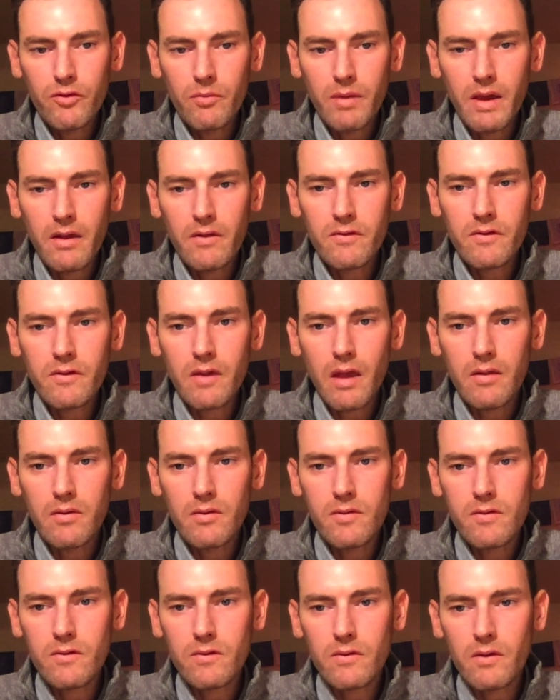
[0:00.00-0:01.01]
make
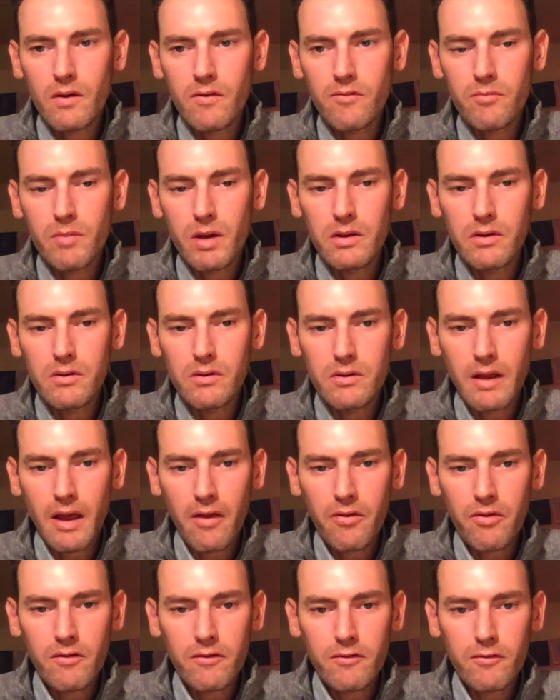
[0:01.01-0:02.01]
sense of my
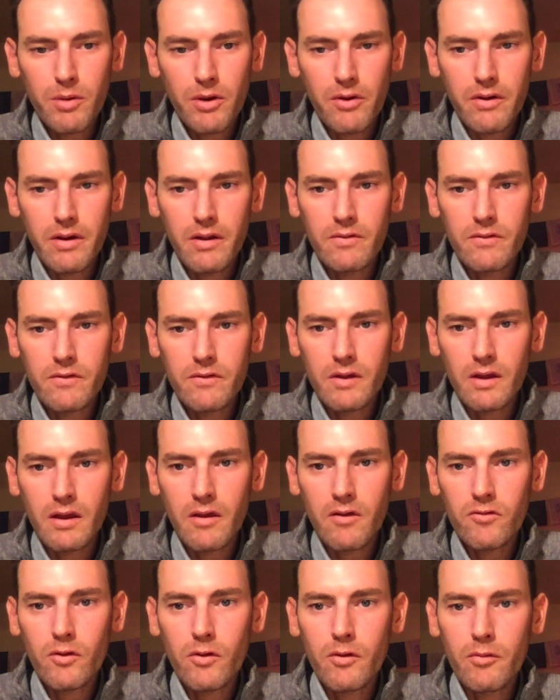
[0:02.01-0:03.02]
near-death experience and
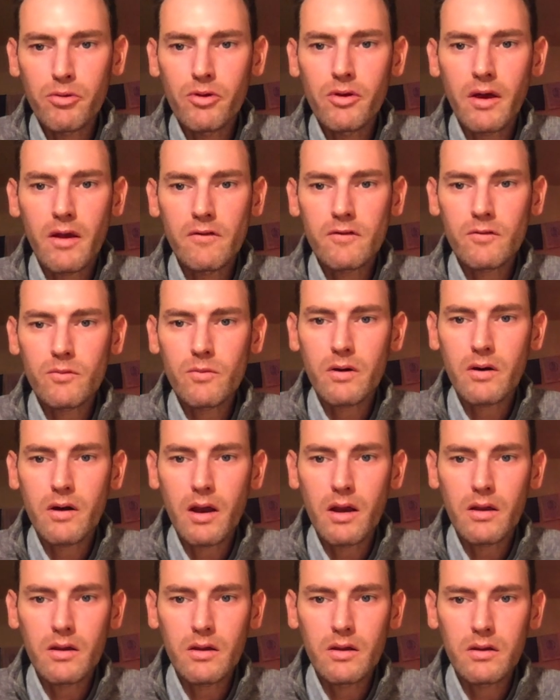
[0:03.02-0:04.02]
get to a place where
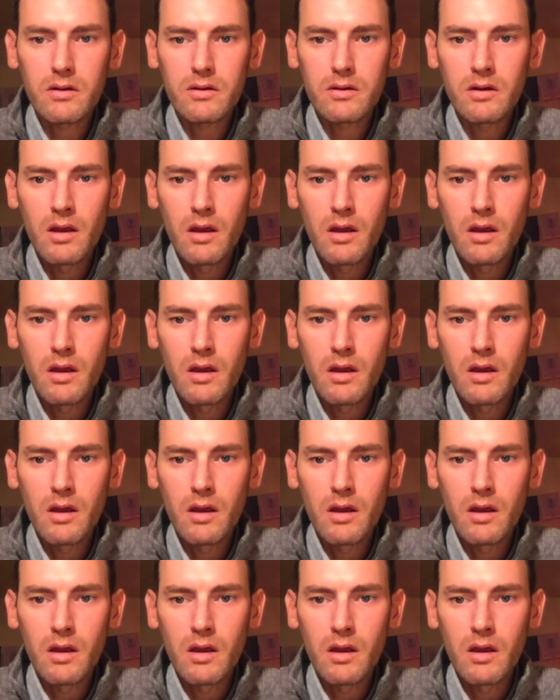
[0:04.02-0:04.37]
I can